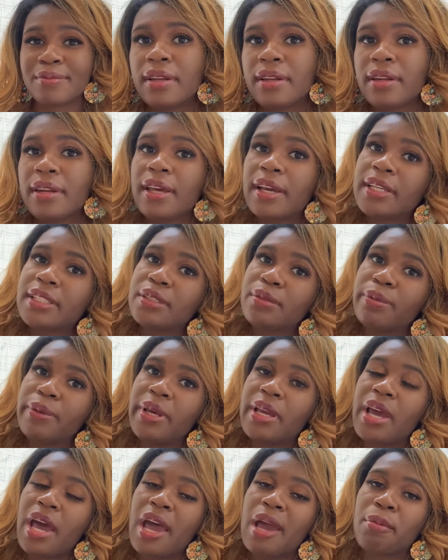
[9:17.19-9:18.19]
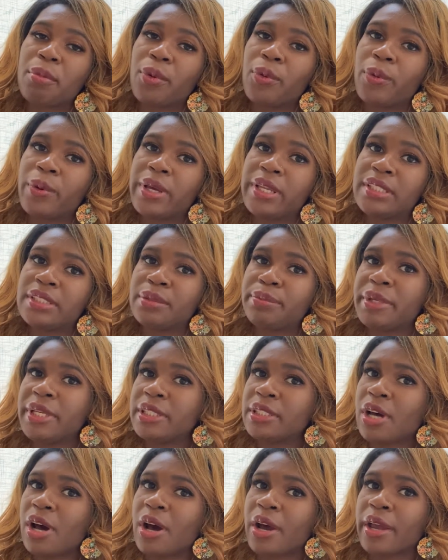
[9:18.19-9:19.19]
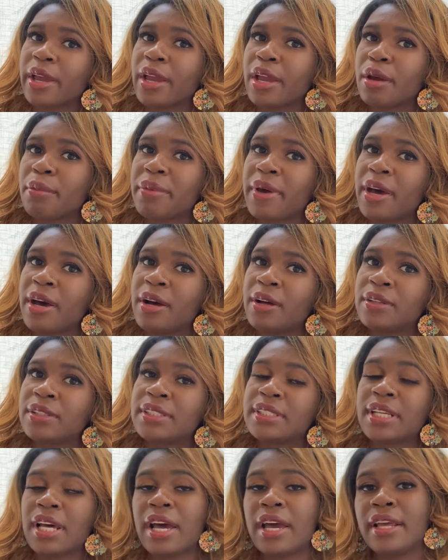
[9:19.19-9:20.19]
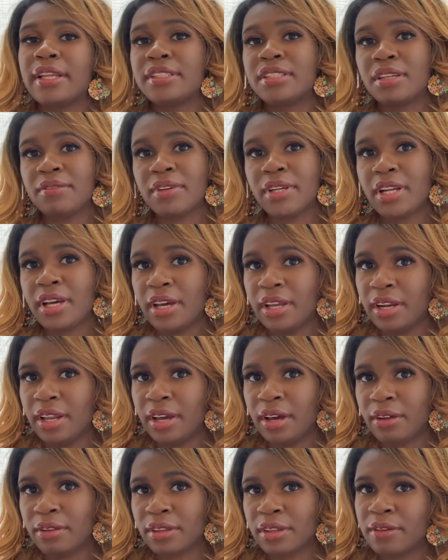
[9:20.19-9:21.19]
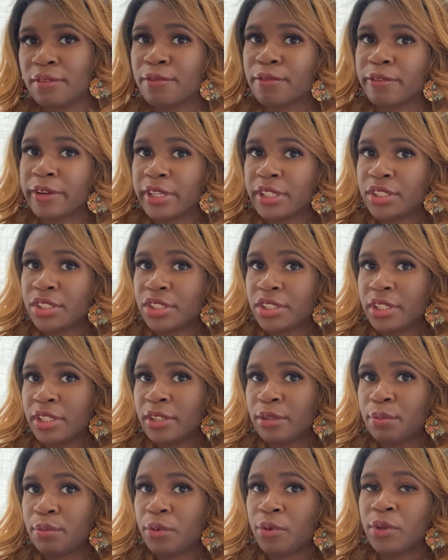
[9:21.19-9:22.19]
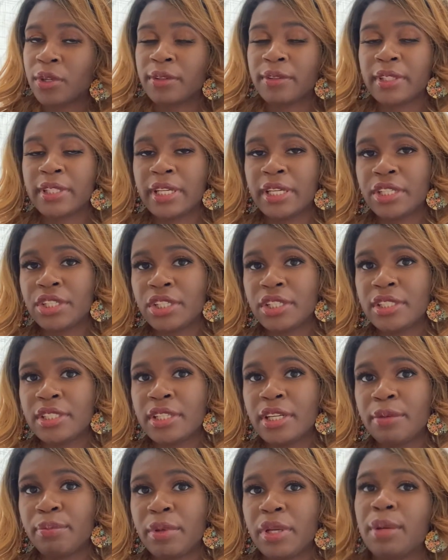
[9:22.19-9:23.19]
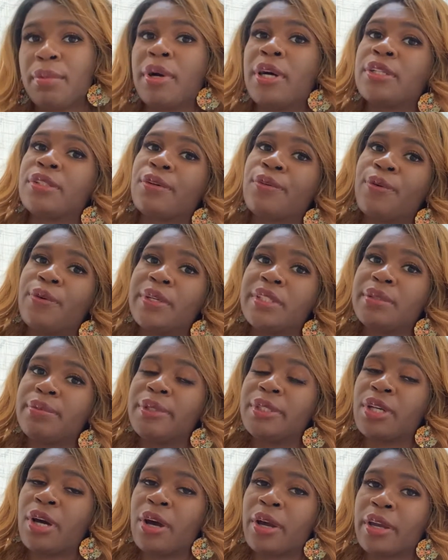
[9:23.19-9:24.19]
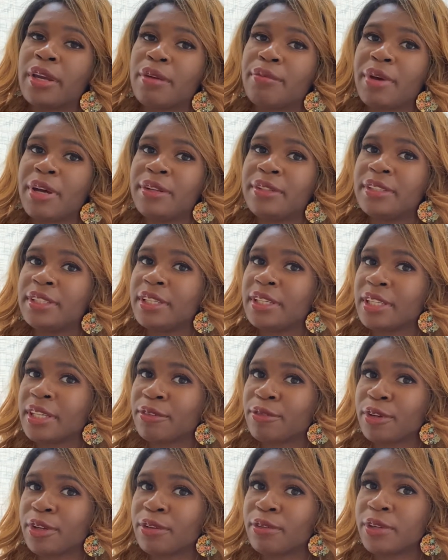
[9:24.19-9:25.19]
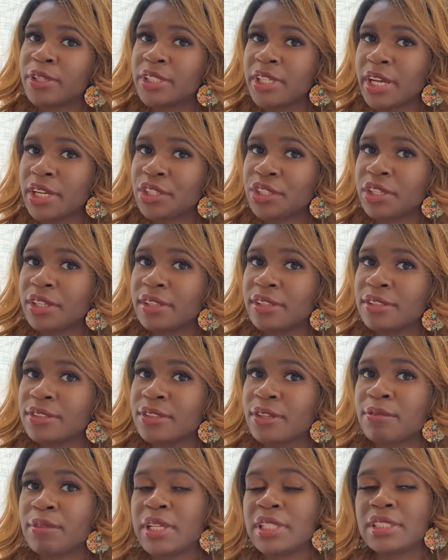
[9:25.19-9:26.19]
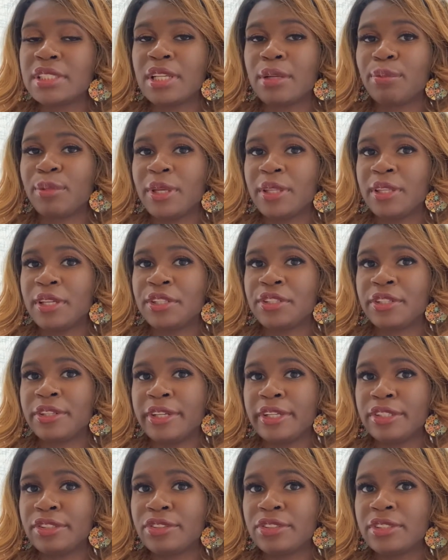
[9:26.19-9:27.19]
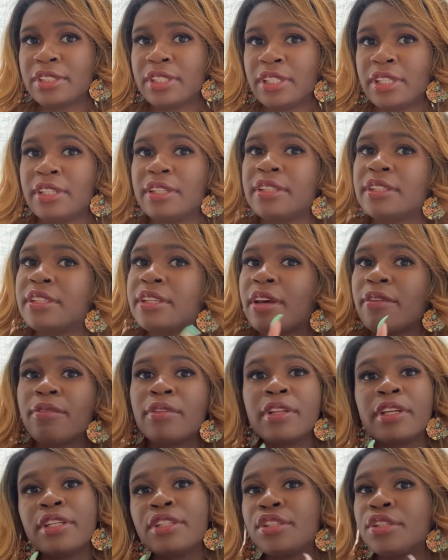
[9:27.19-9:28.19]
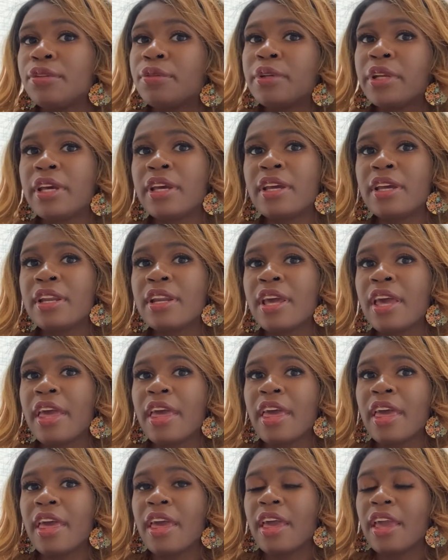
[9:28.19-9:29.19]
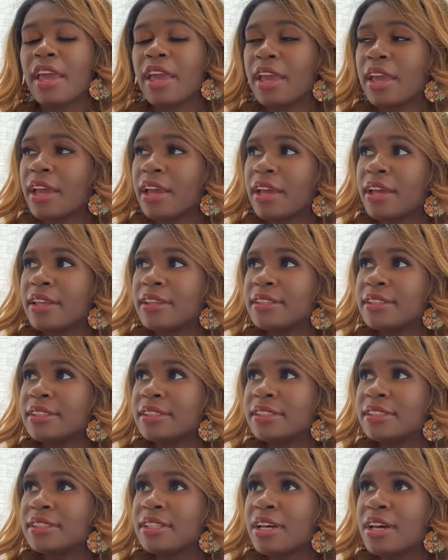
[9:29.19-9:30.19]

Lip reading: Next week, I'm going to be talking about signs of an unhealthy friendship or relationship, and I'm also going to be talking about dealing with rejection. So if that's something that you're interested in, definitely tune in, and